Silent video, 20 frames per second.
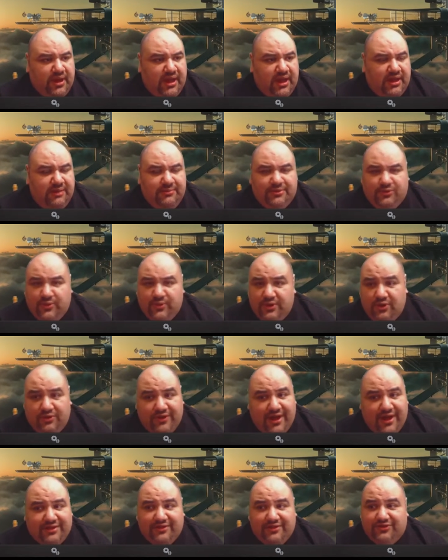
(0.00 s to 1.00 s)
and in between all
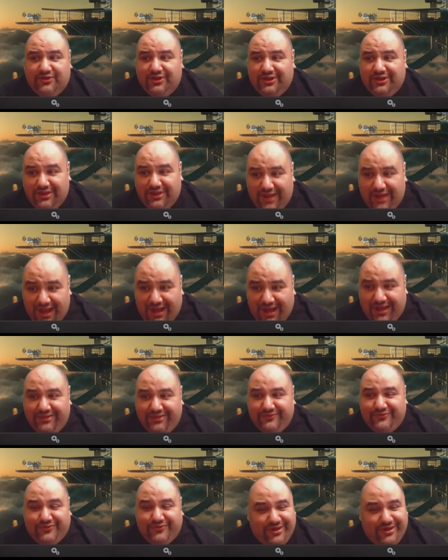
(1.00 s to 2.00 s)
that, there's a lot
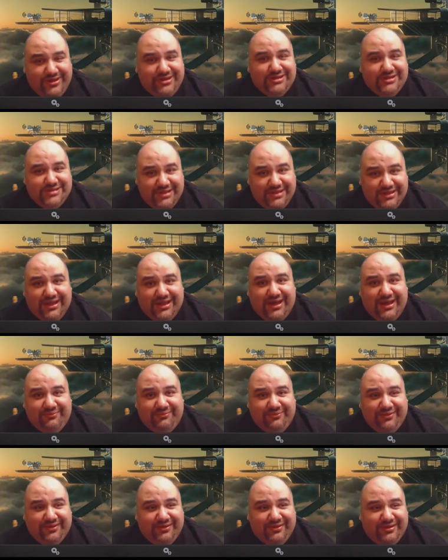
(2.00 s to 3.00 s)
of crazy shit that
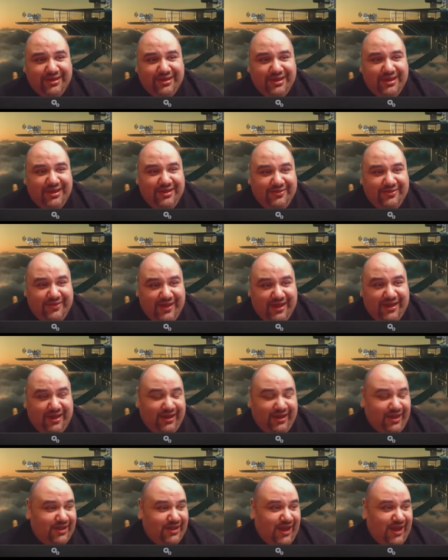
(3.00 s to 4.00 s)
happens that,
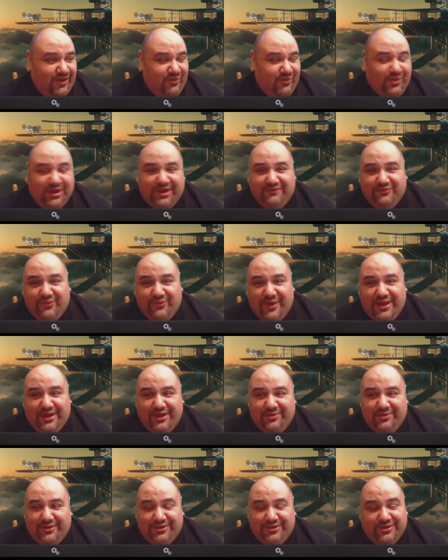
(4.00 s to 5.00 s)
again, I don't want to give away
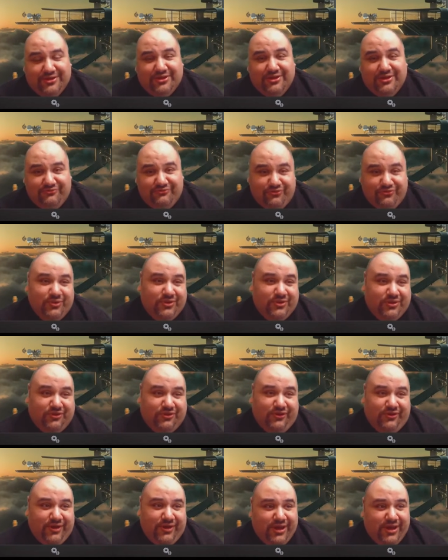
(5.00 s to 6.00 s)
here because it's going to ruin the
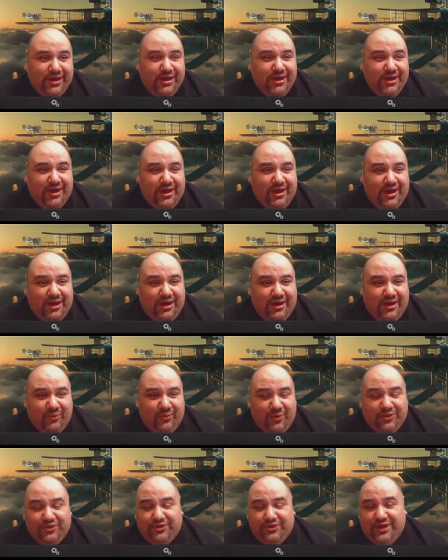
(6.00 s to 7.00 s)
story. Uh,
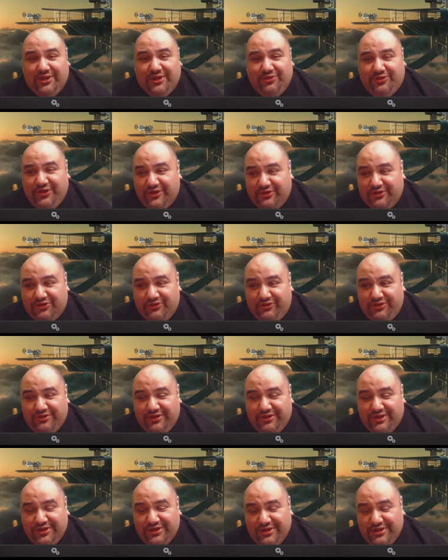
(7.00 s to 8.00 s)
whether or not you think the
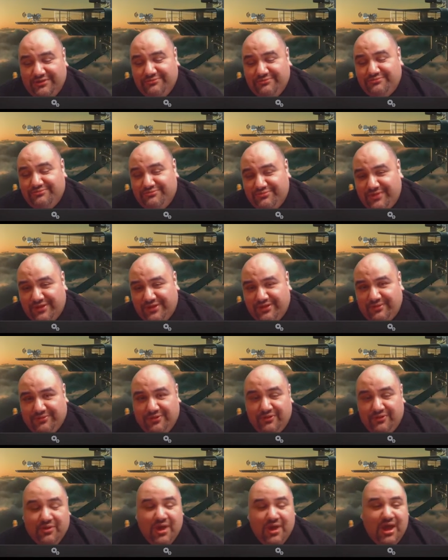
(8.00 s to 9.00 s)
story's any good, that's up
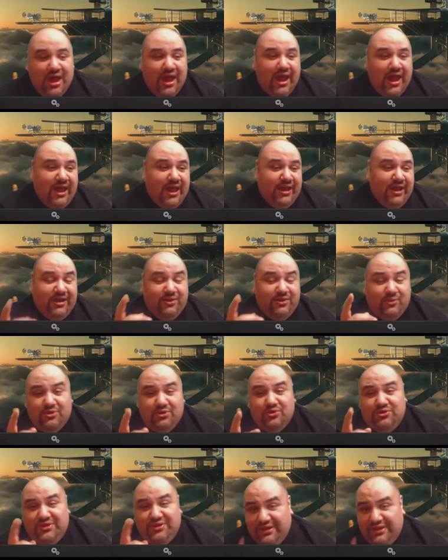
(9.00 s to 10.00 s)
to you. And anyone
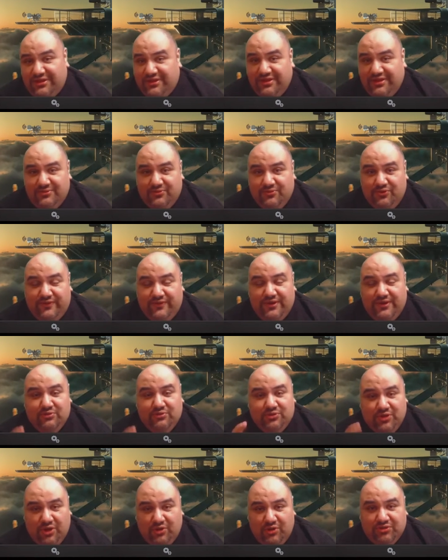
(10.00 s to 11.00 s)
who did see the movie, who
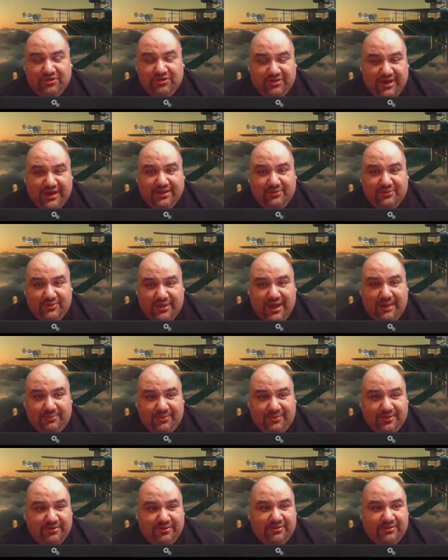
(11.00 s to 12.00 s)
knows exactly what
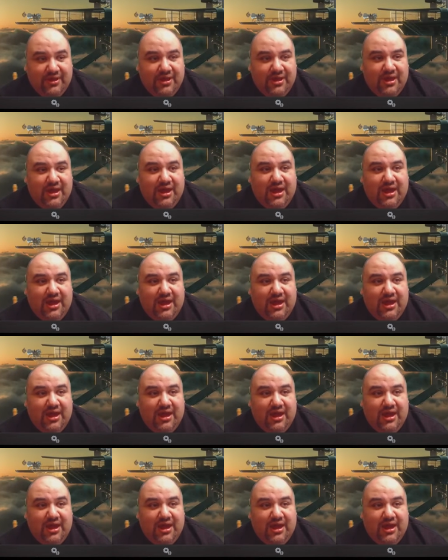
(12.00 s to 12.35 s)
happens,